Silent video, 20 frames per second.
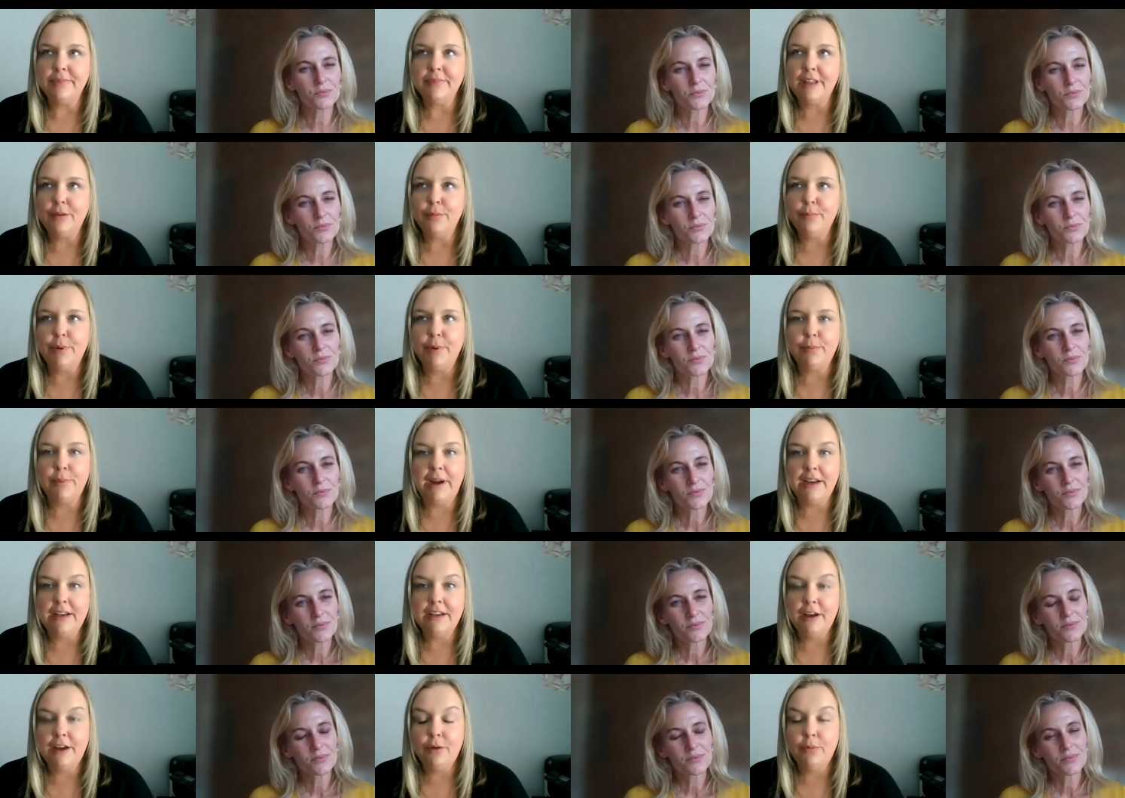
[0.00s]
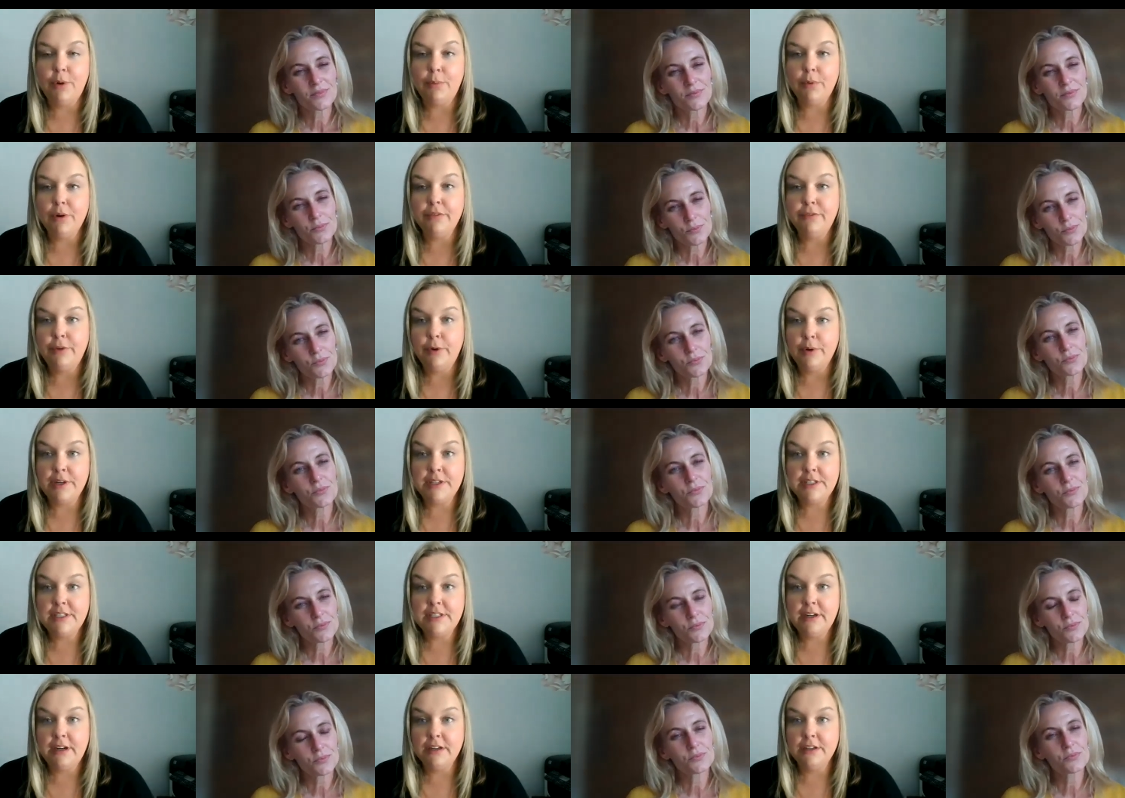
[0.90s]
Speaker 1: But right now what we're
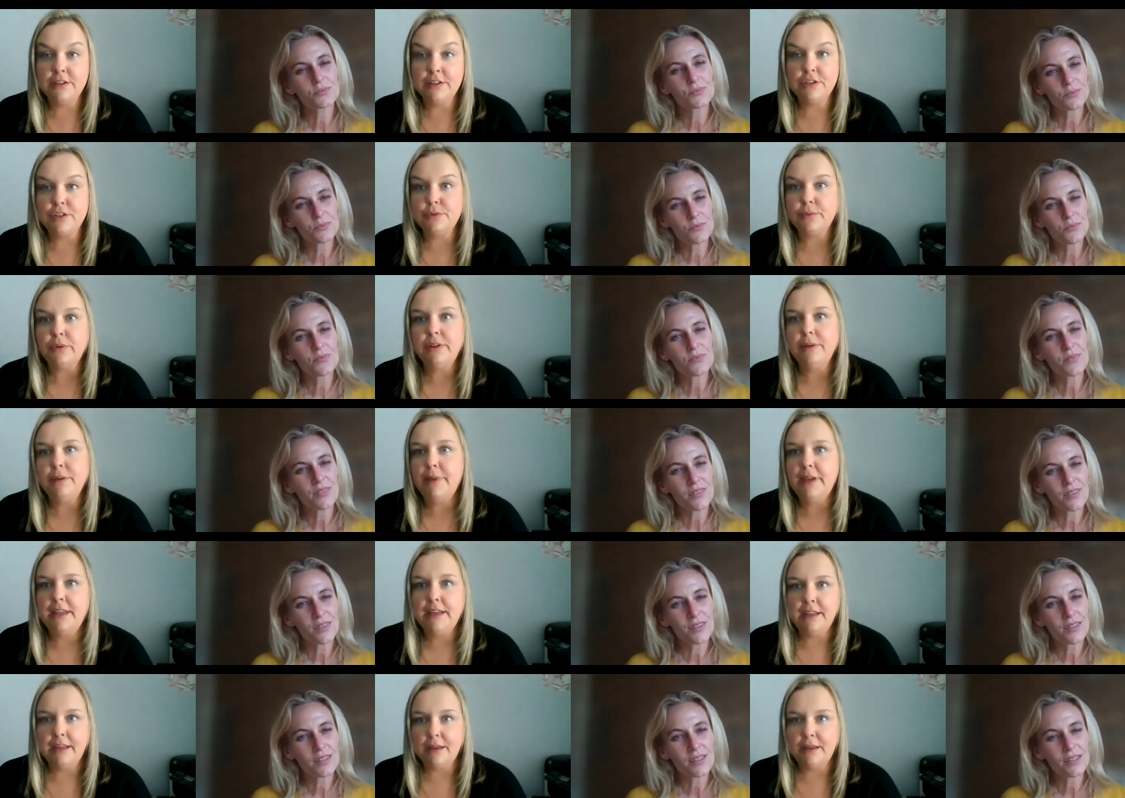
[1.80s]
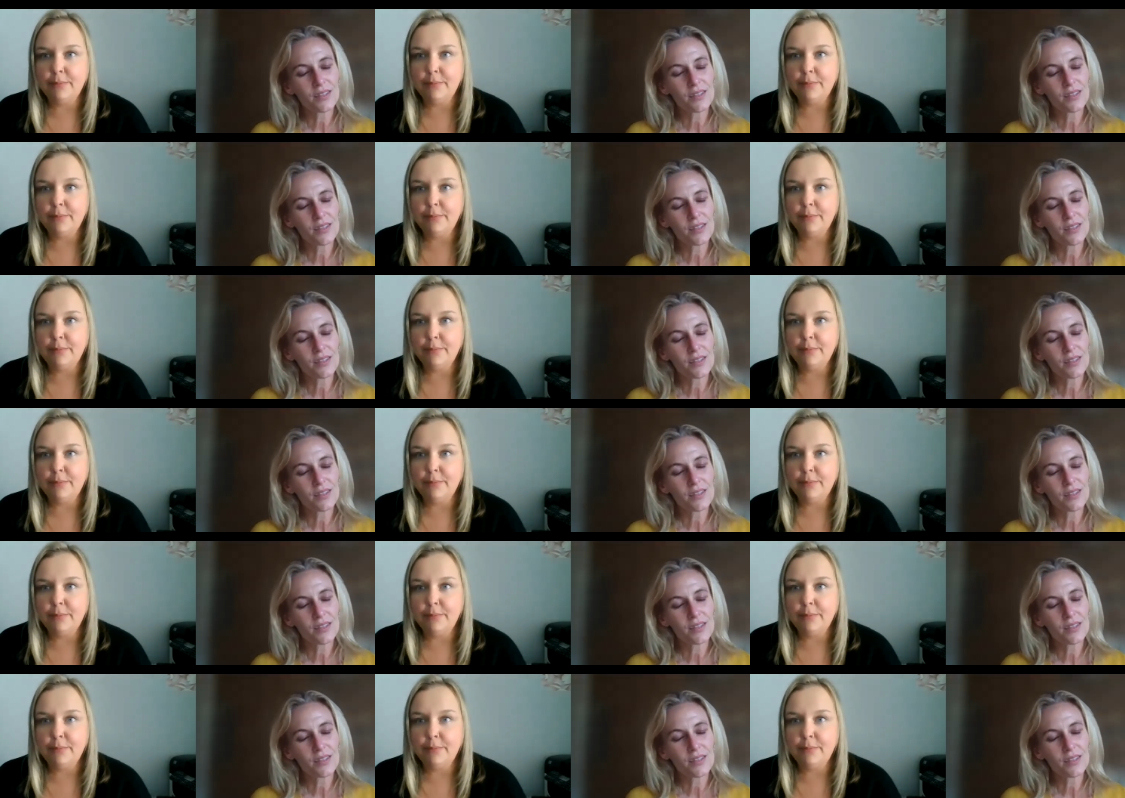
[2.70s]
focusing on is just really making an